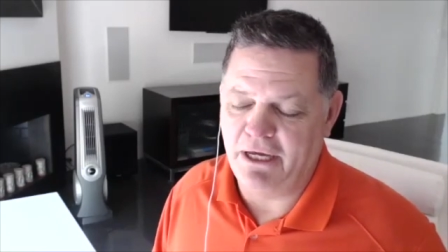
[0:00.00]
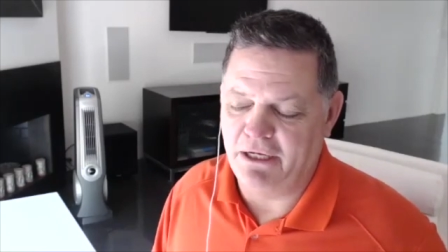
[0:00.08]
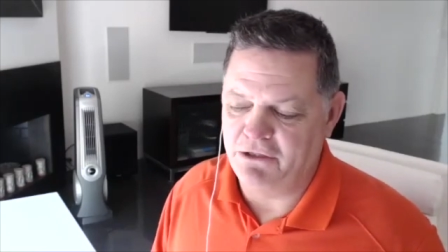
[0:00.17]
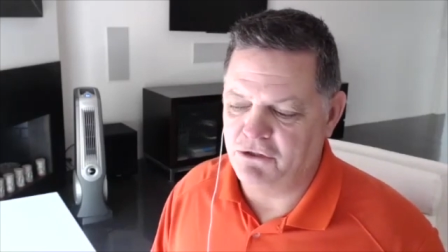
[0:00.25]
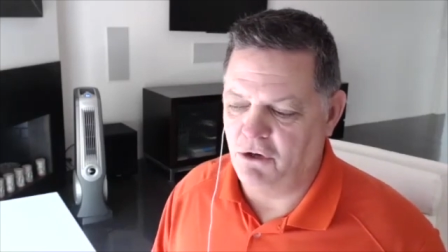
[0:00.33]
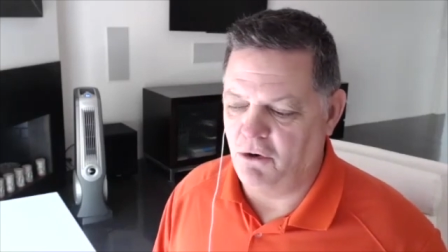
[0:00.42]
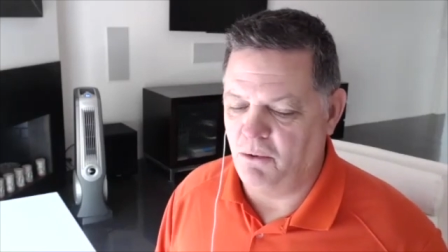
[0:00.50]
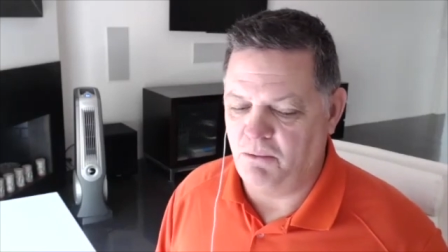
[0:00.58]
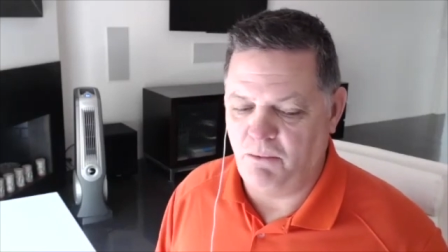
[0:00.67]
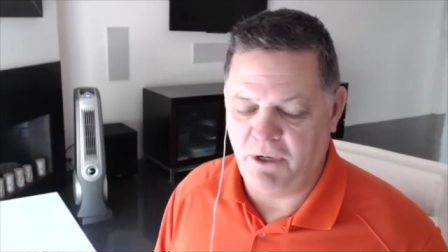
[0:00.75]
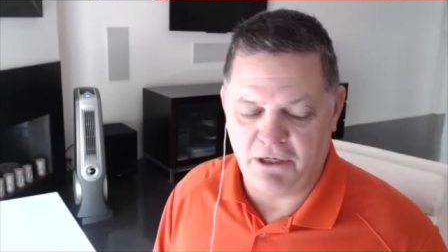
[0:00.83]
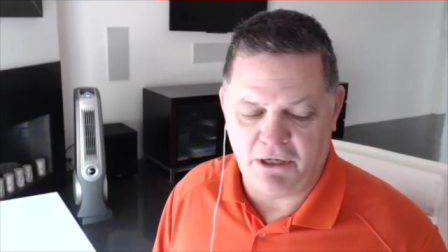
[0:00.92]
And so
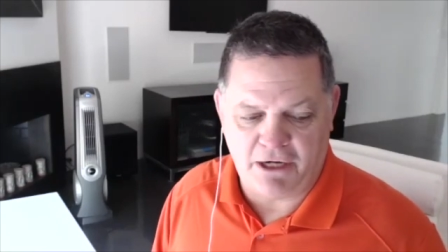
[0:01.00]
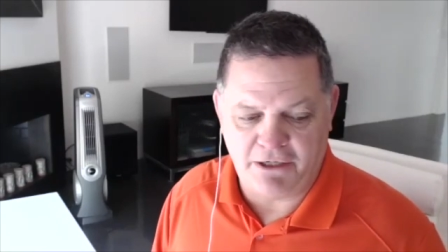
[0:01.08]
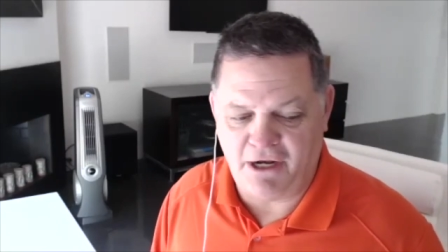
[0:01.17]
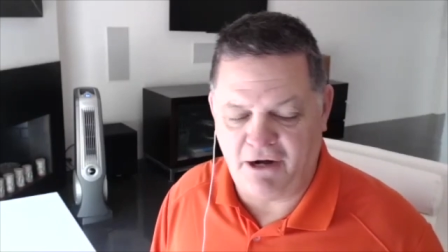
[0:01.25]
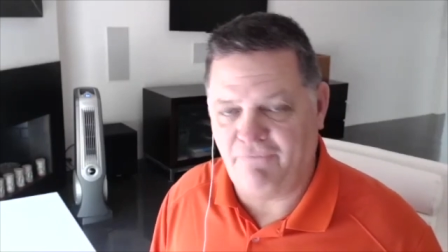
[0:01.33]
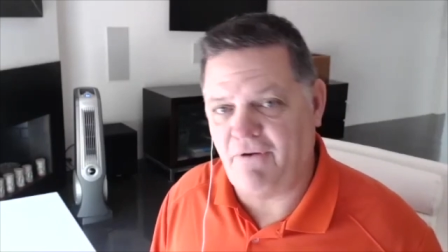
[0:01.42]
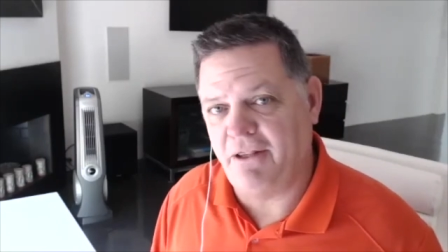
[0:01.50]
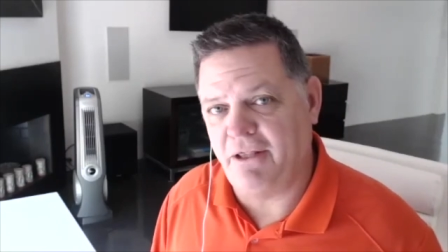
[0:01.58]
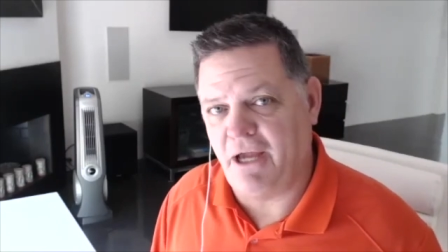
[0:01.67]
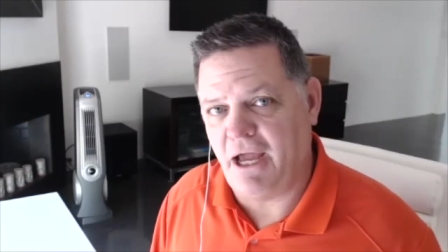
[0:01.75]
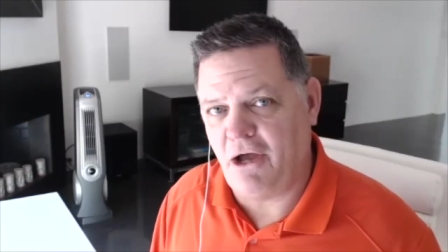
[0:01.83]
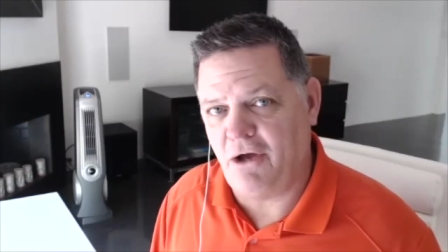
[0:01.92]
we can identify the
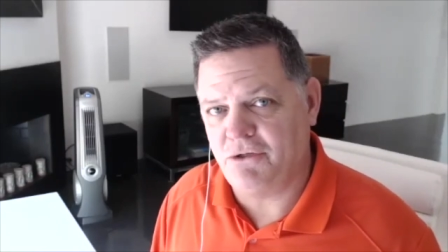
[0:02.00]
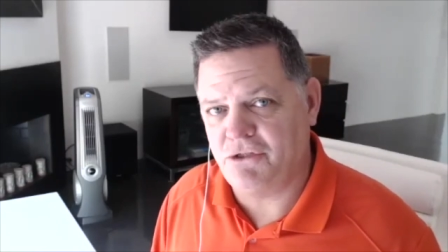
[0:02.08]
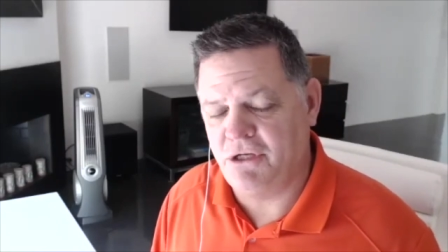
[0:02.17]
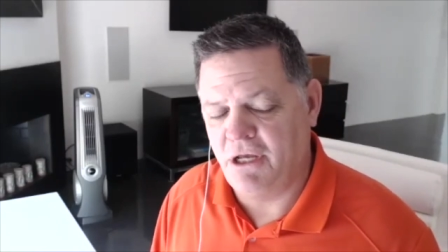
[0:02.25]
house